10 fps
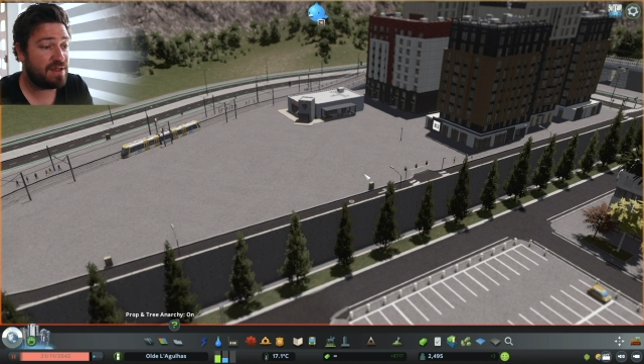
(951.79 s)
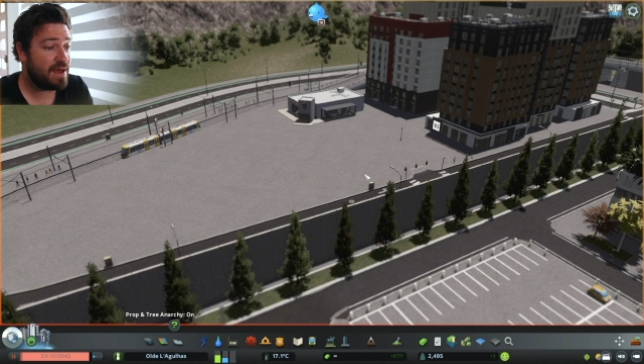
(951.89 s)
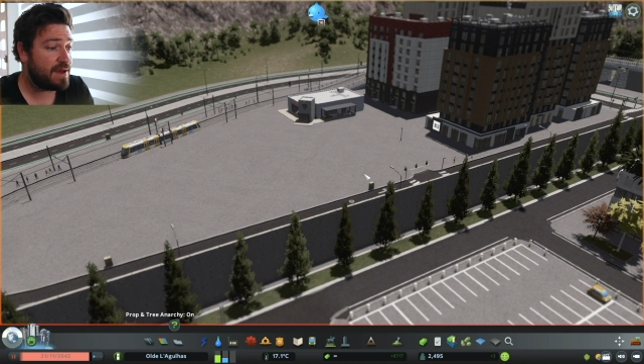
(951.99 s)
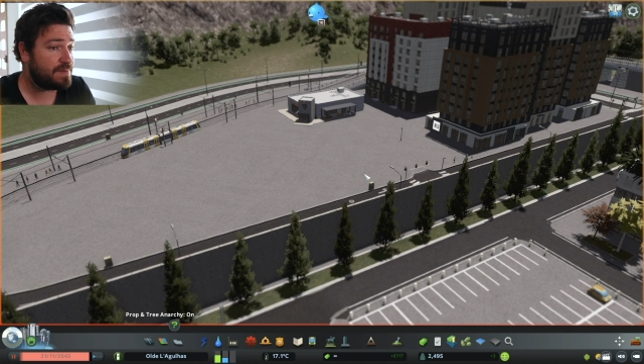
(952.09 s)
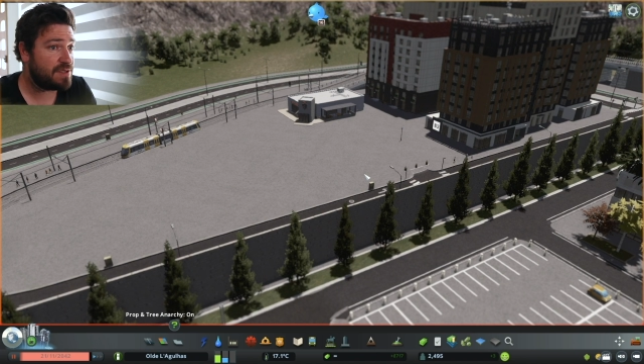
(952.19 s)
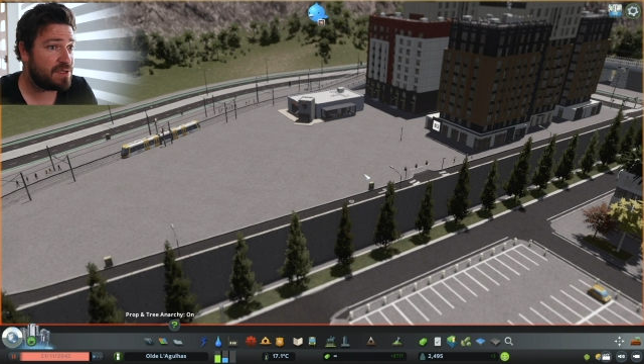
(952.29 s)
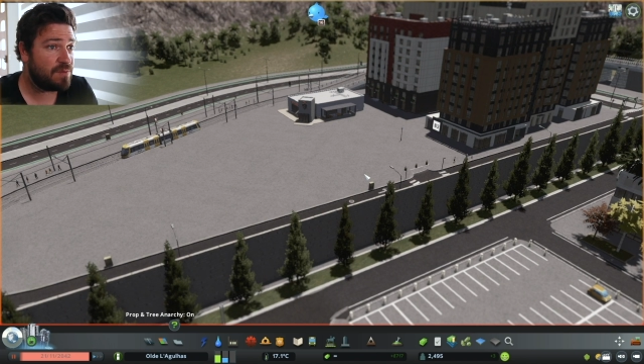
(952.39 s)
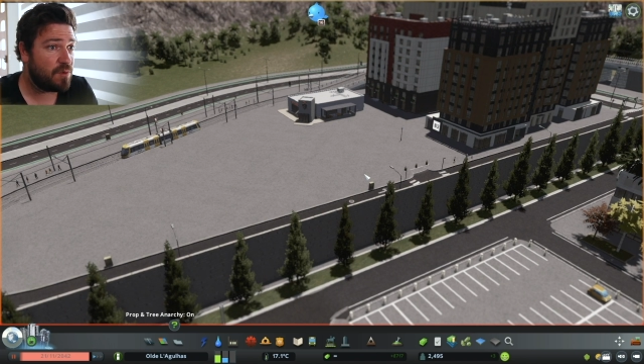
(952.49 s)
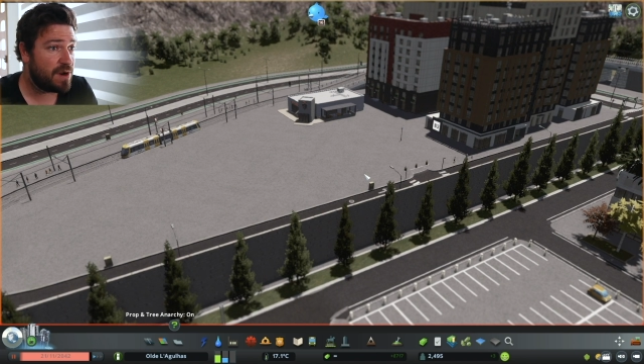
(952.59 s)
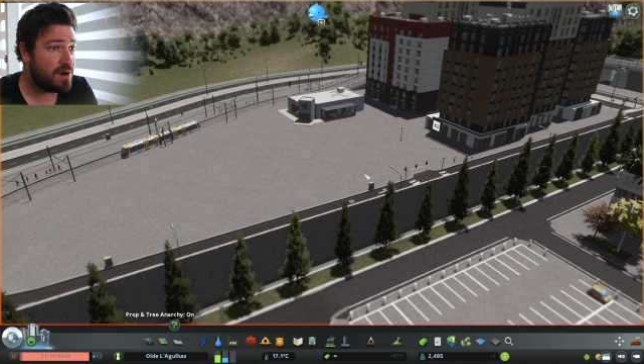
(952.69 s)
tab
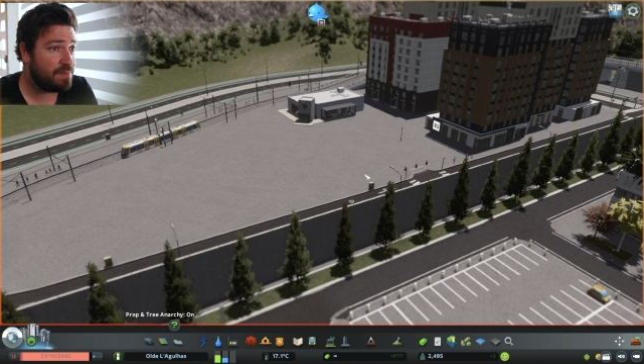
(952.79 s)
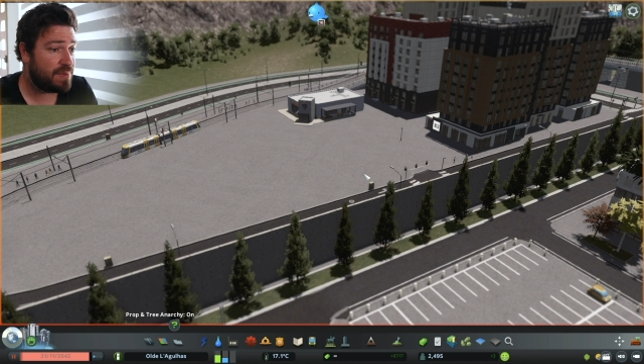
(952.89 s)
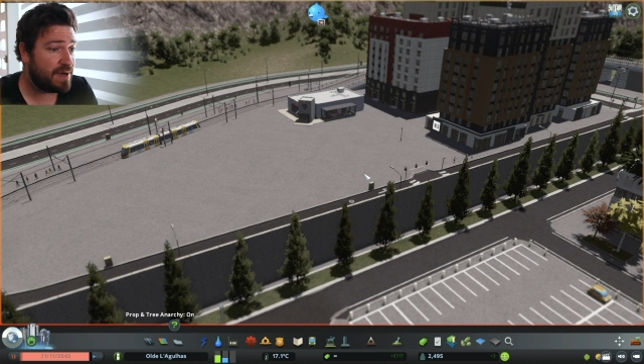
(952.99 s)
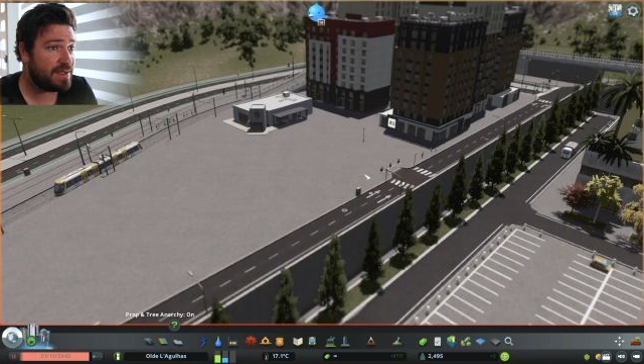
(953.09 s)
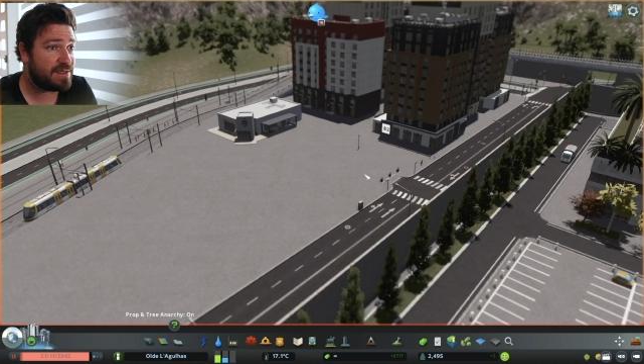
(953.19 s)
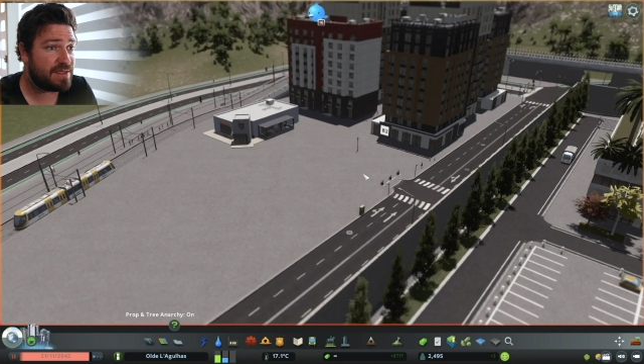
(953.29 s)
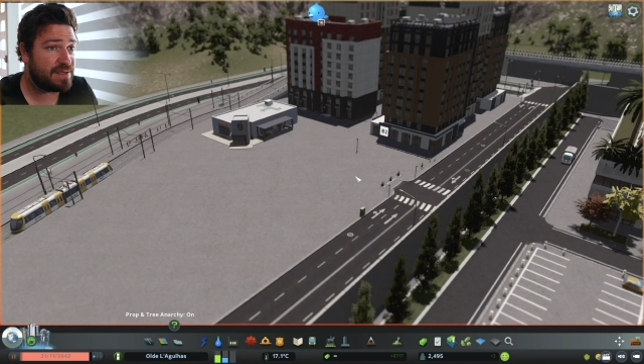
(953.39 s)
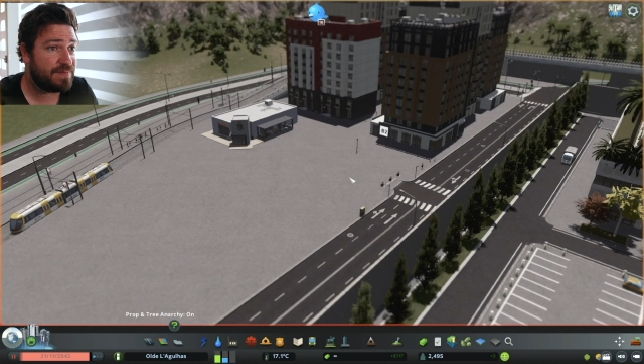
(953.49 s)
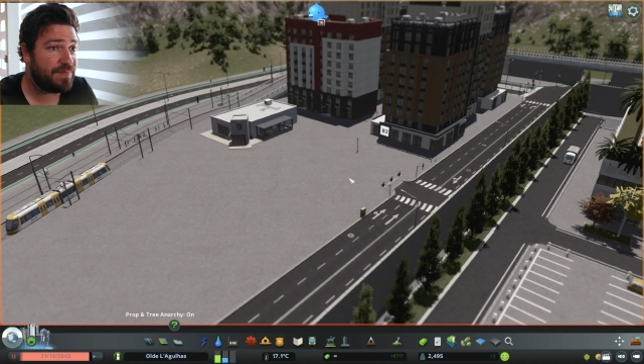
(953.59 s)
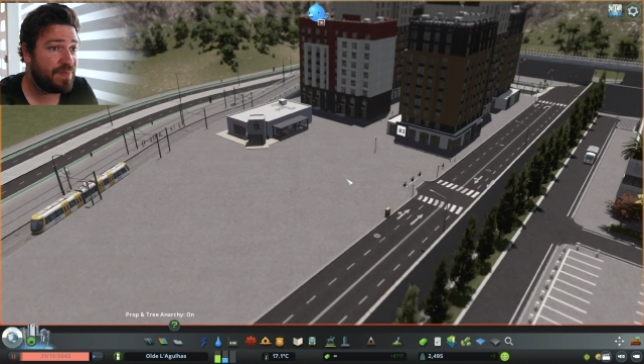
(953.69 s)
somewhere, but